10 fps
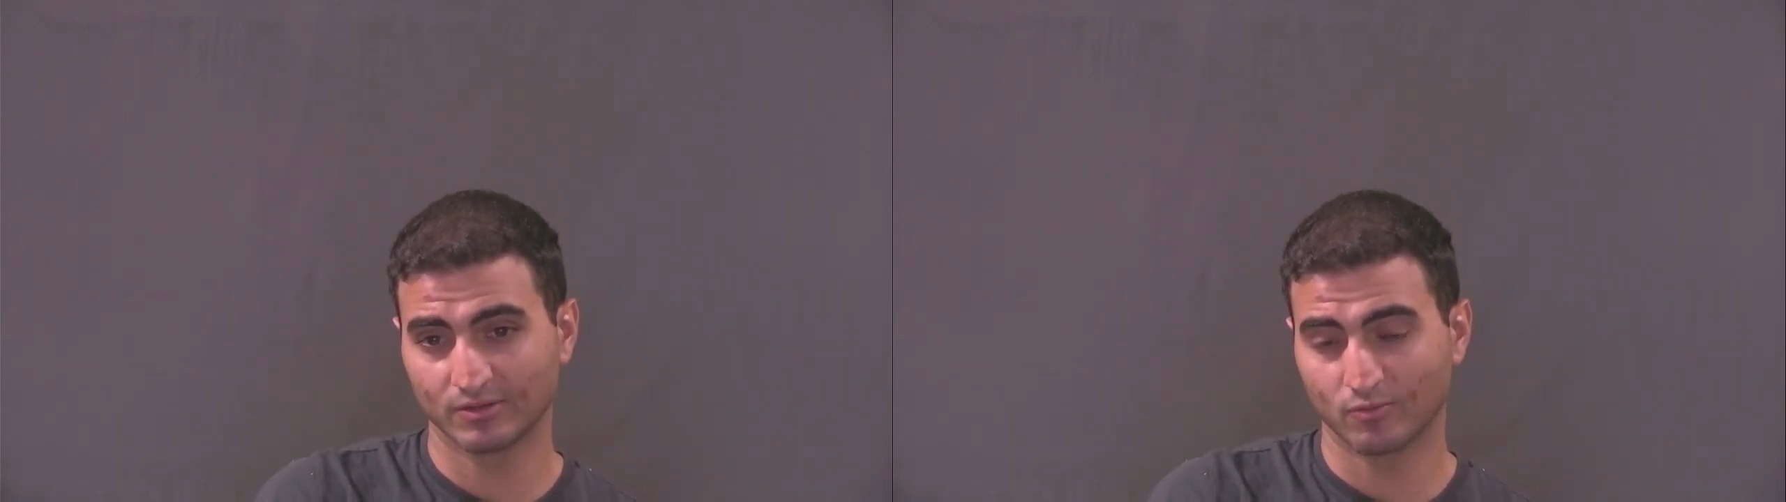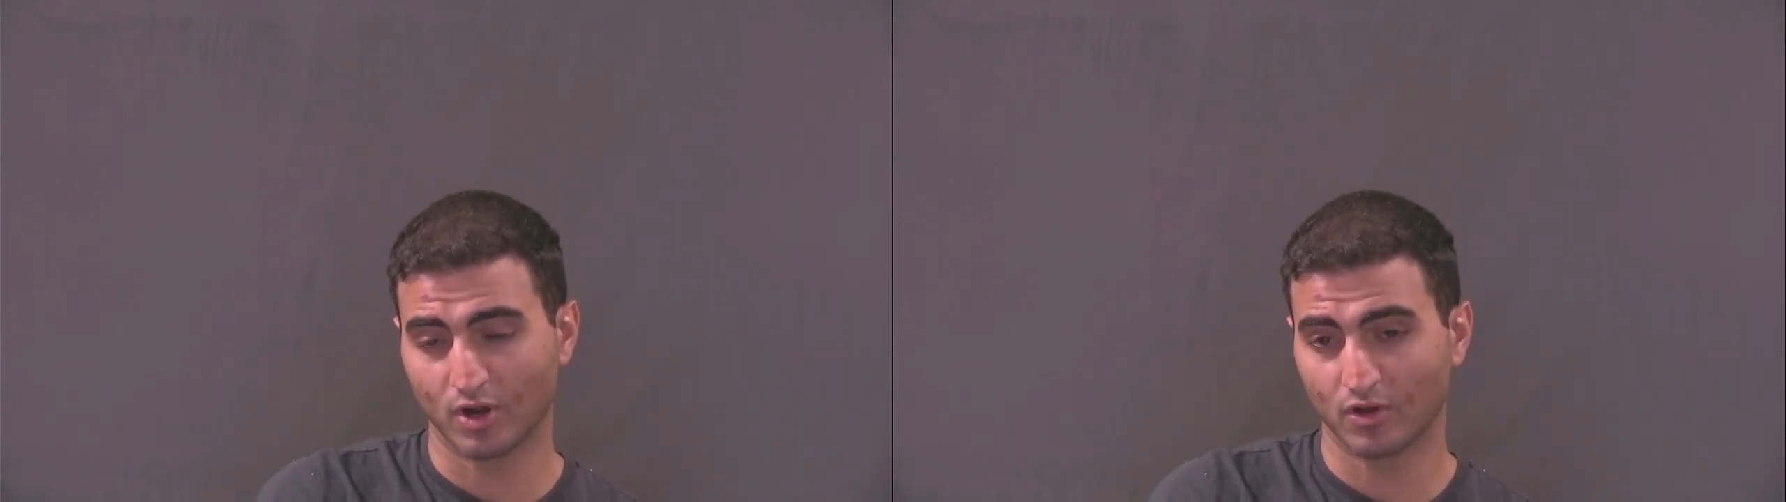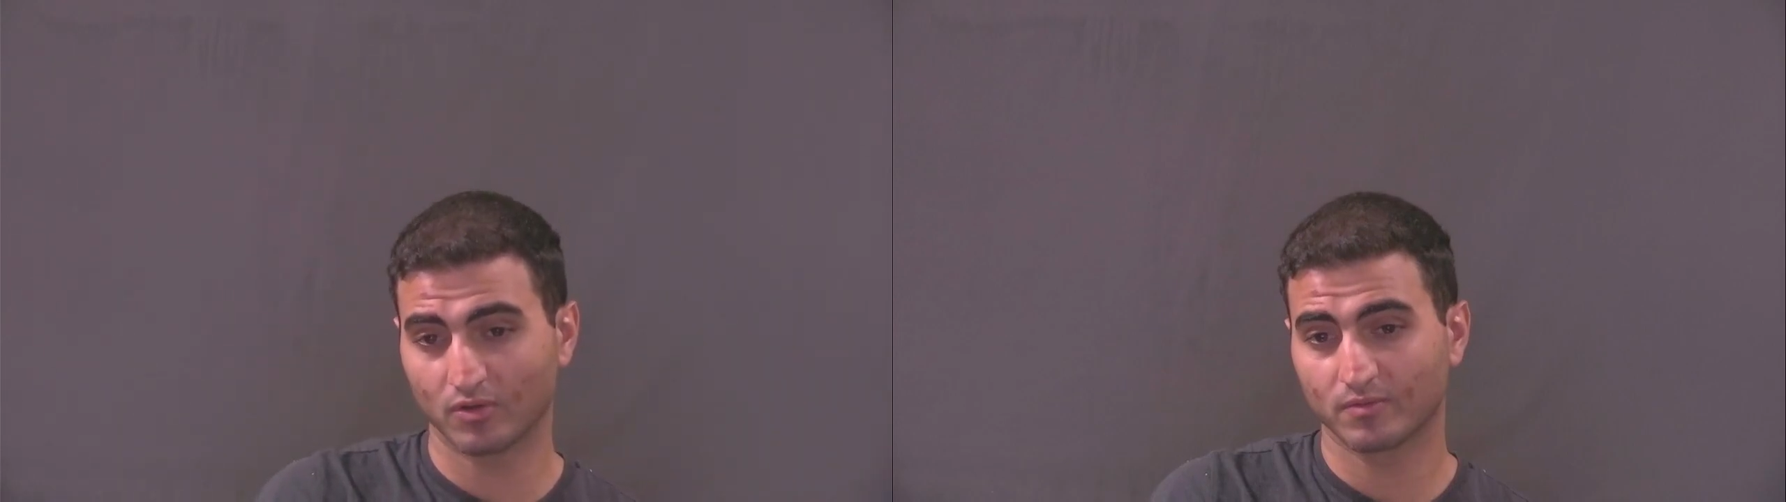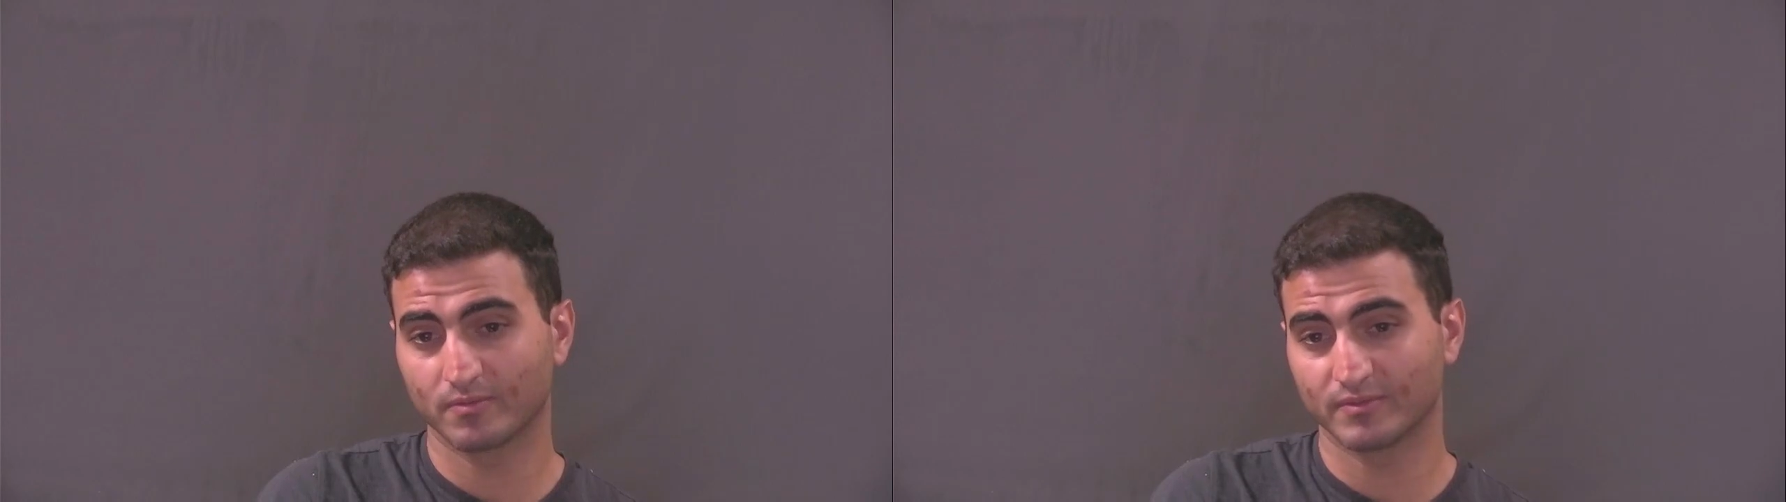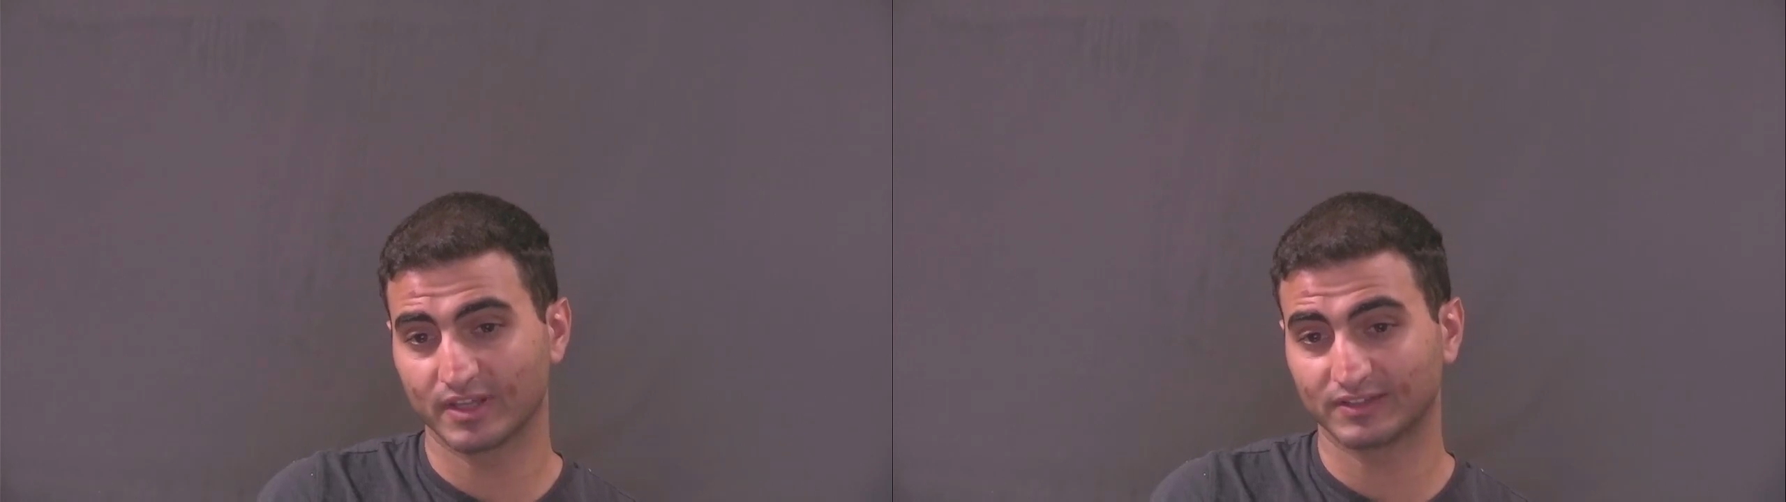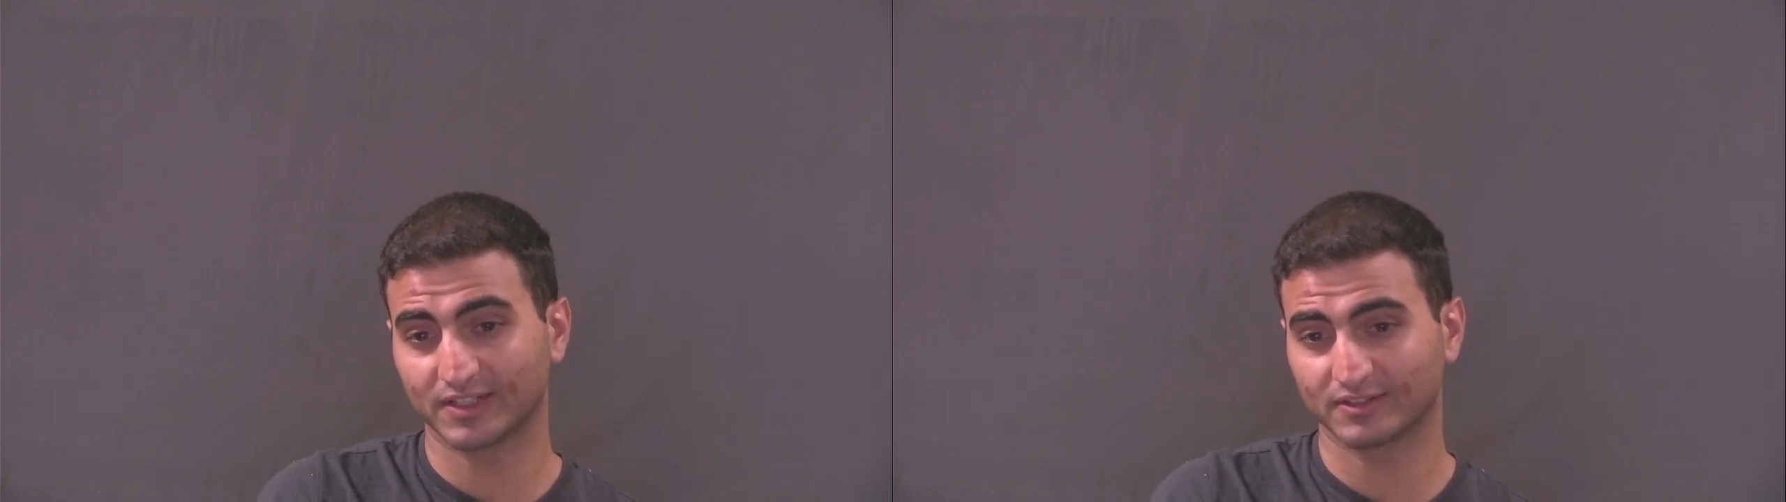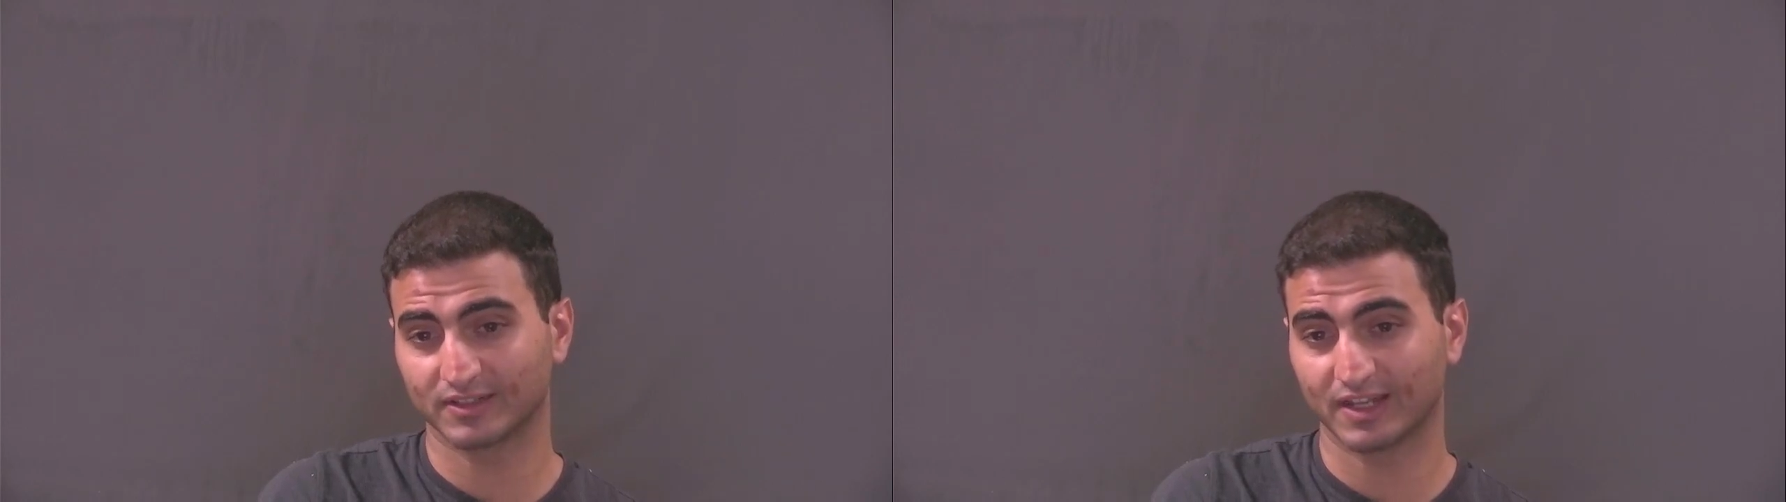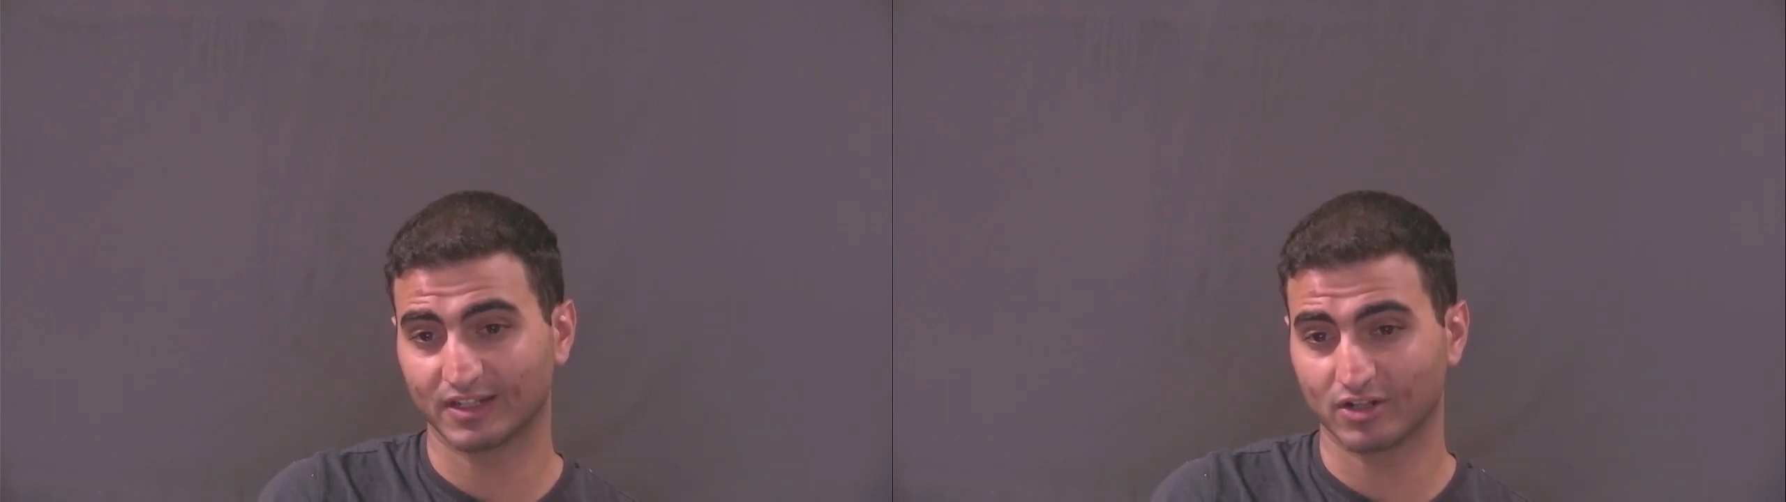Well, they stand to gain